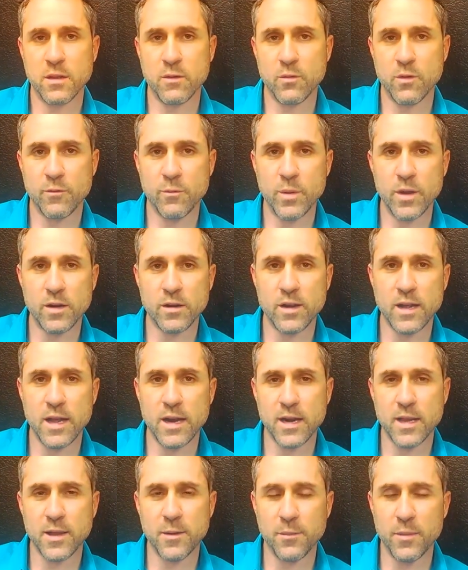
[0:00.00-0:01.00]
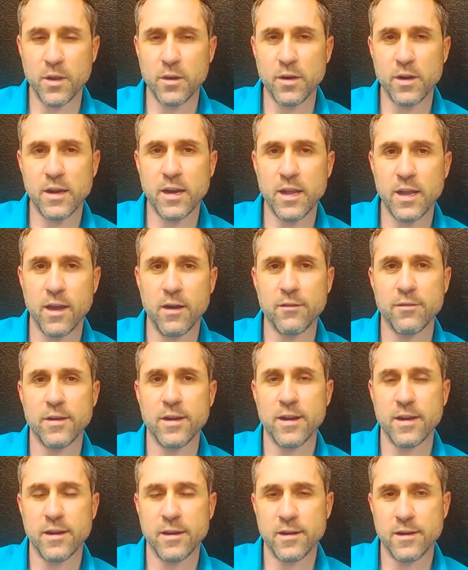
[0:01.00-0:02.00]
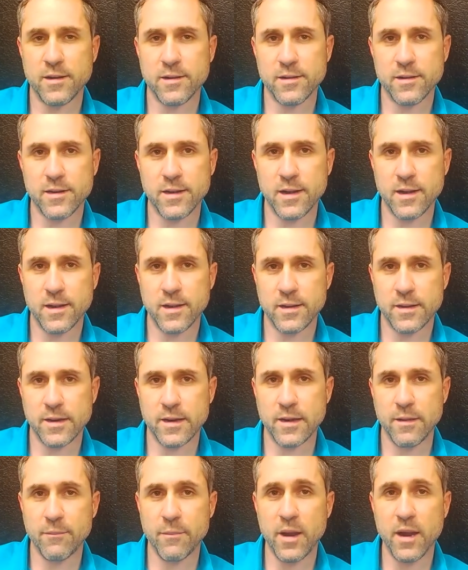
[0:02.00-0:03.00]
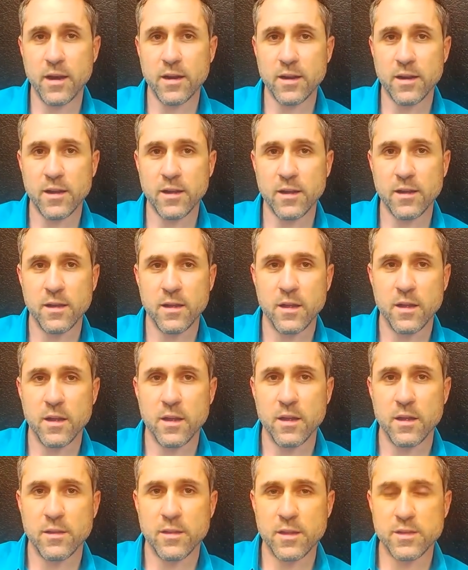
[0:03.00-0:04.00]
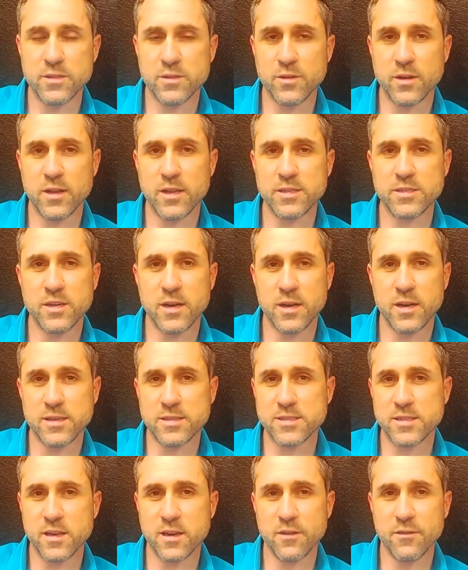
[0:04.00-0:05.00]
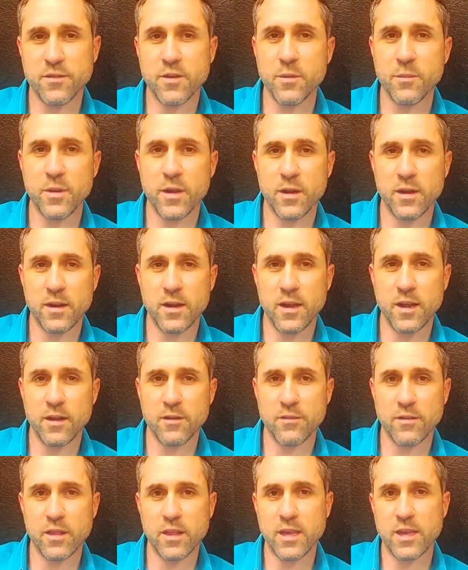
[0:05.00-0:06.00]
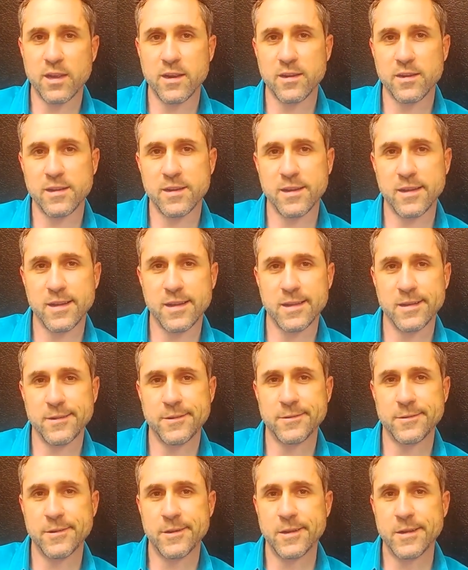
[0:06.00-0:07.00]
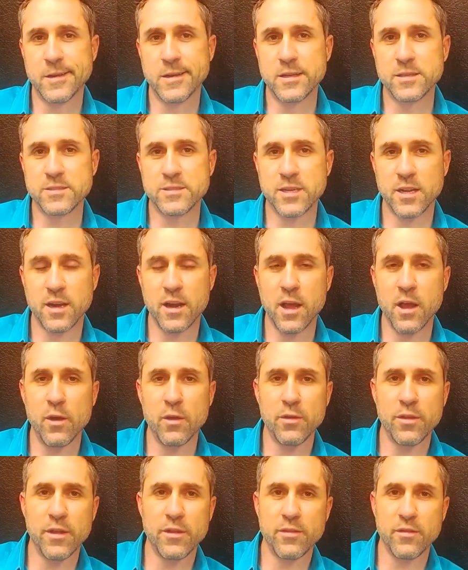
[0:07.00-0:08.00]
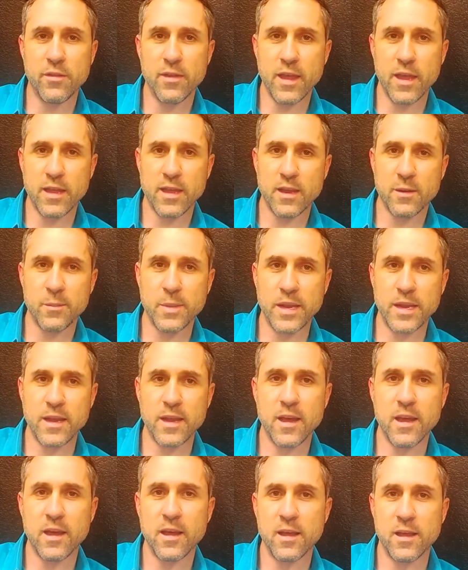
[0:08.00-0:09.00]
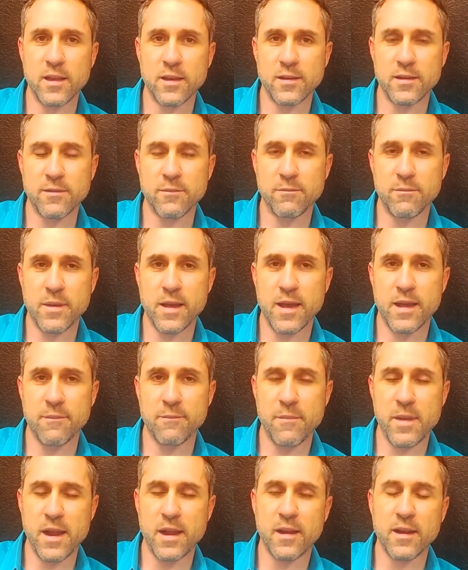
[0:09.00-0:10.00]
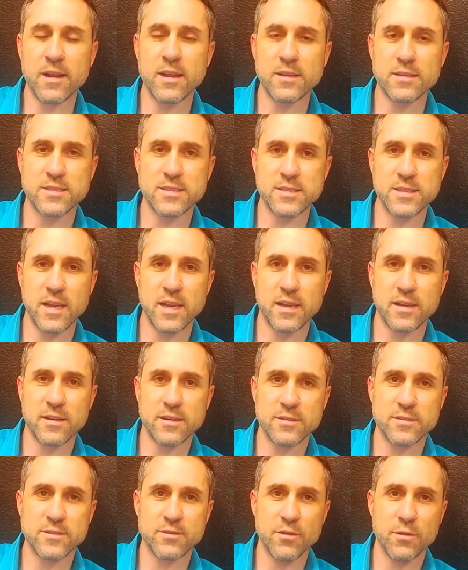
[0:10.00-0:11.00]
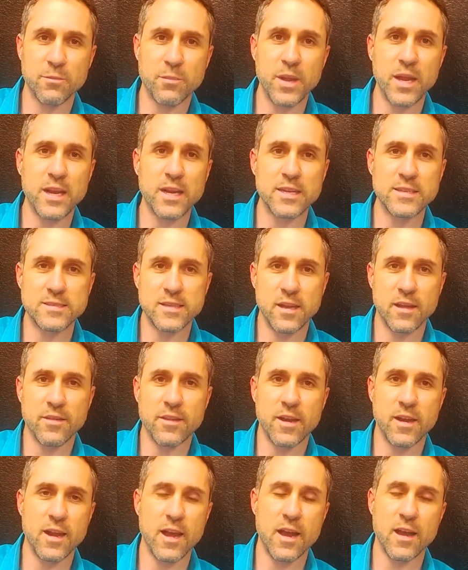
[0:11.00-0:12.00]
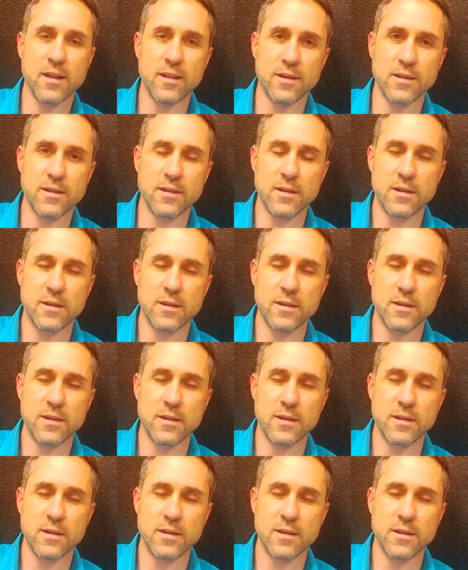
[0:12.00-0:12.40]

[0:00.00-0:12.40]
We've built kind of community over here in America that's really trying to serve community over there, and to know that that can be done by American standards for pennies on the dollar.